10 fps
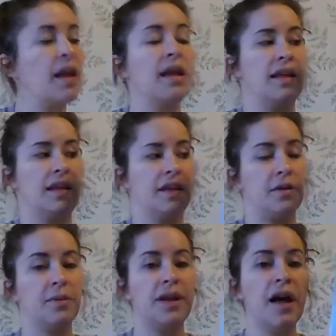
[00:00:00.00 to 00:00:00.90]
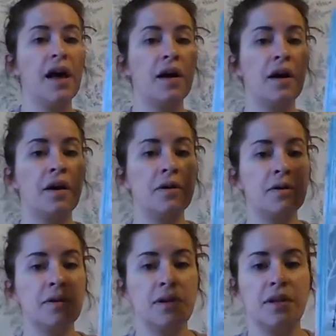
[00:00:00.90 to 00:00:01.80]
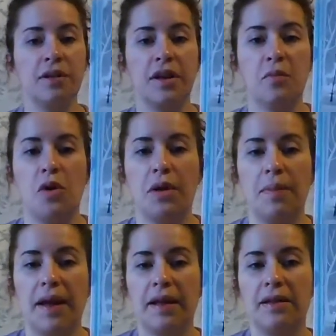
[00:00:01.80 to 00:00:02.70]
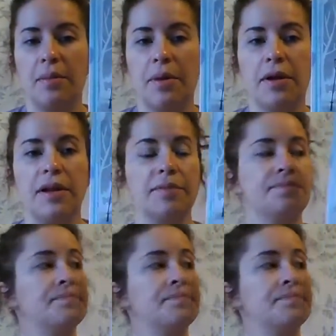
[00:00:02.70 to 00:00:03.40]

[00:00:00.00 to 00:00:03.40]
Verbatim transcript: Here we go. Look at him walking back into the market.